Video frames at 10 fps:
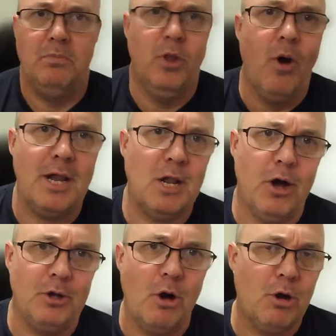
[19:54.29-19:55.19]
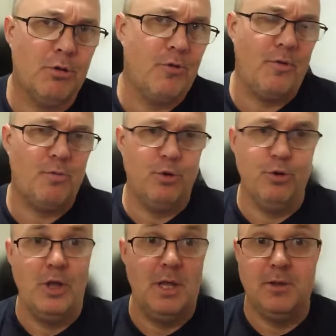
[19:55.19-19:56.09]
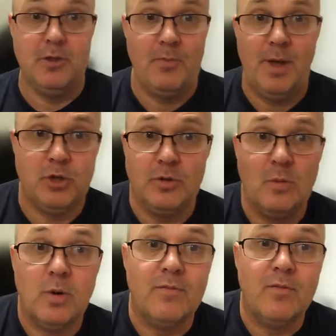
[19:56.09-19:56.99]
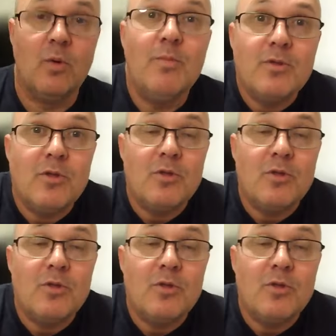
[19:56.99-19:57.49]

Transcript: $99 for a routine inspection of whatever well, Mr.